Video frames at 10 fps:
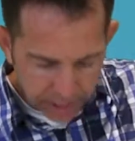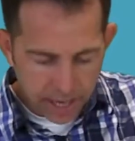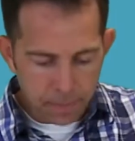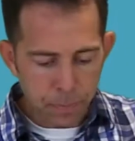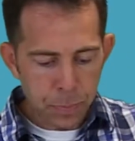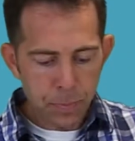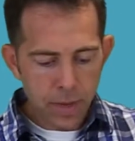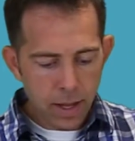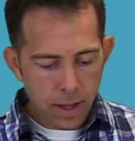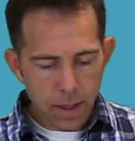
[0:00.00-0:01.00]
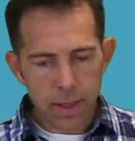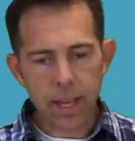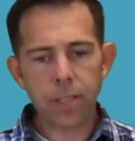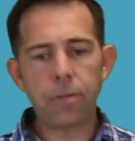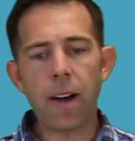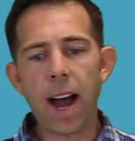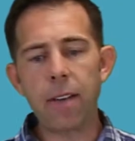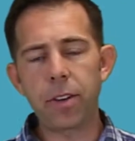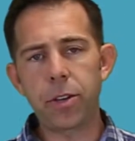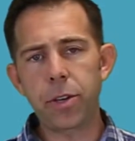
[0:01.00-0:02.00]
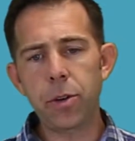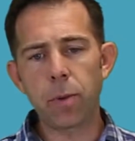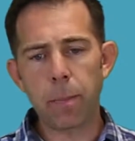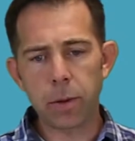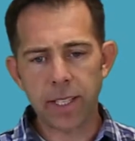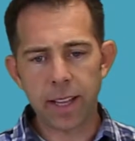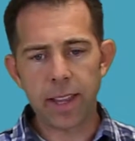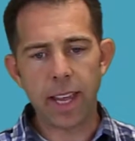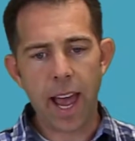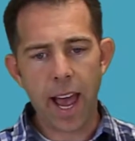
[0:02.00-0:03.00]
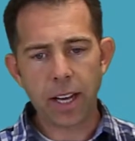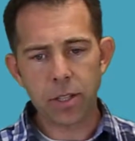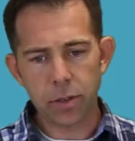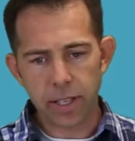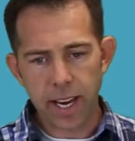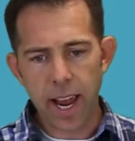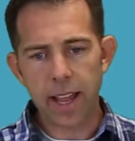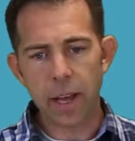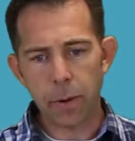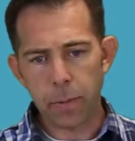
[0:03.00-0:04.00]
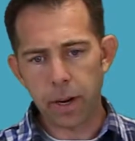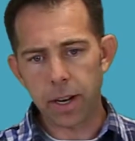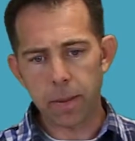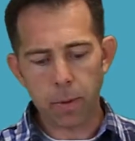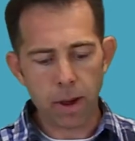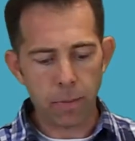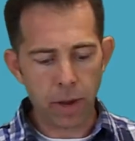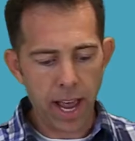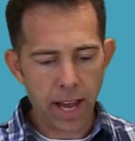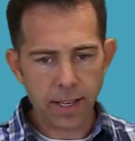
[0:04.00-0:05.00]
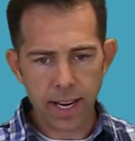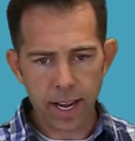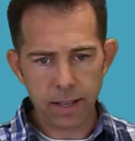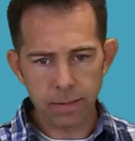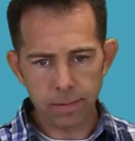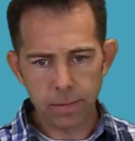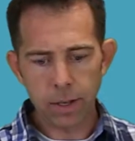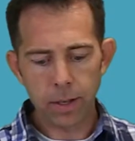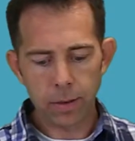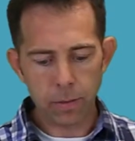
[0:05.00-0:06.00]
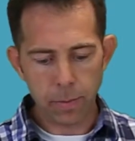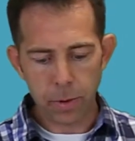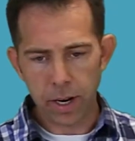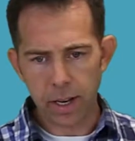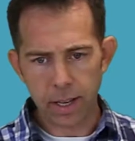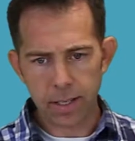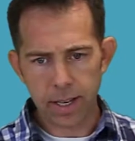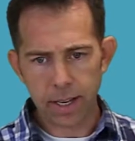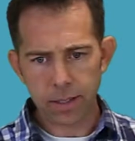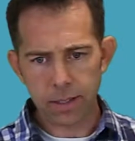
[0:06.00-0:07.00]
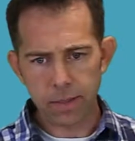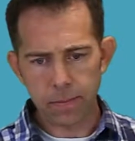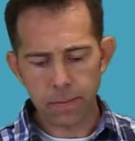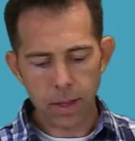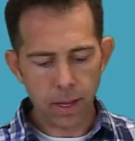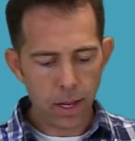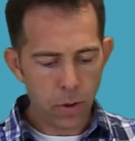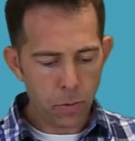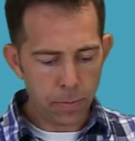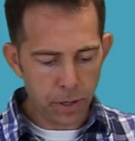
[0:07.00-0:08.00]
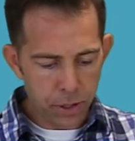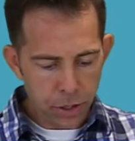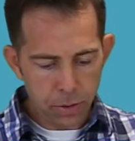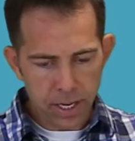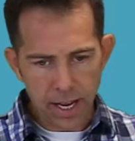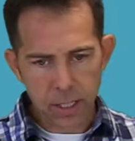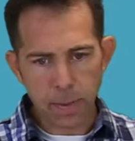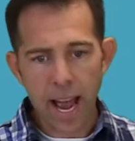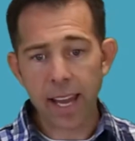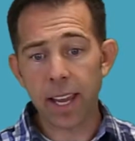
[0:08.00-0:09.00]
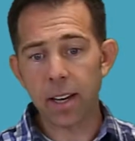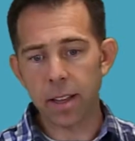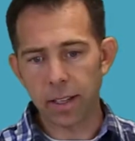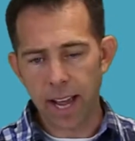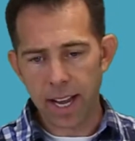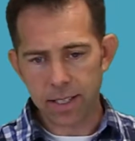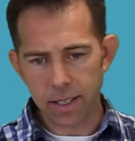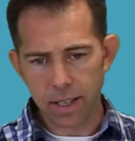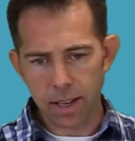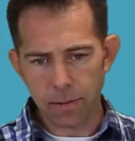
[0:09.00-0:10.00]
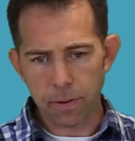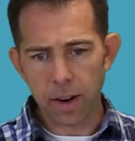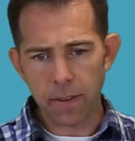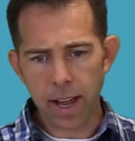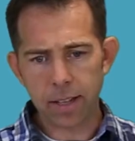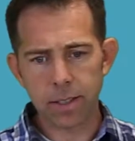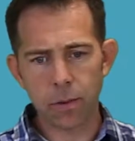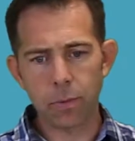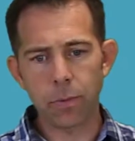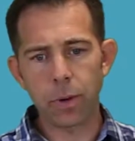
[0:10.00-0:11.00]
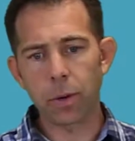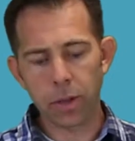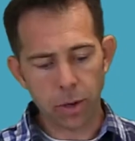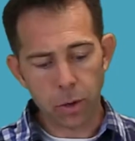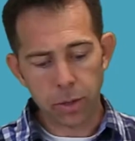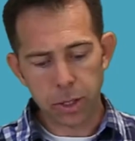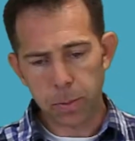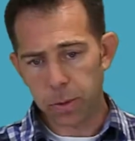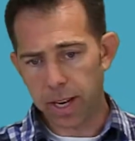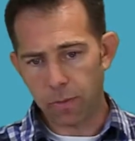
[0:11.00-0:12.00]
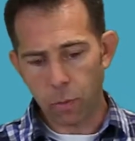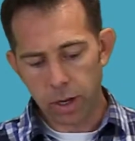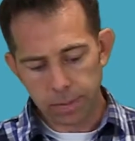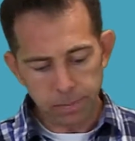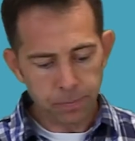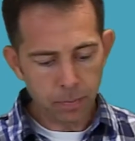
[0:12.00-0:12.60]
And again, this 5 and 2 represent the extra 10 that we put into the problem. We had 10, we put it into the 6. We put 2 10s back into the as in front of x. We only are supposed to have 1.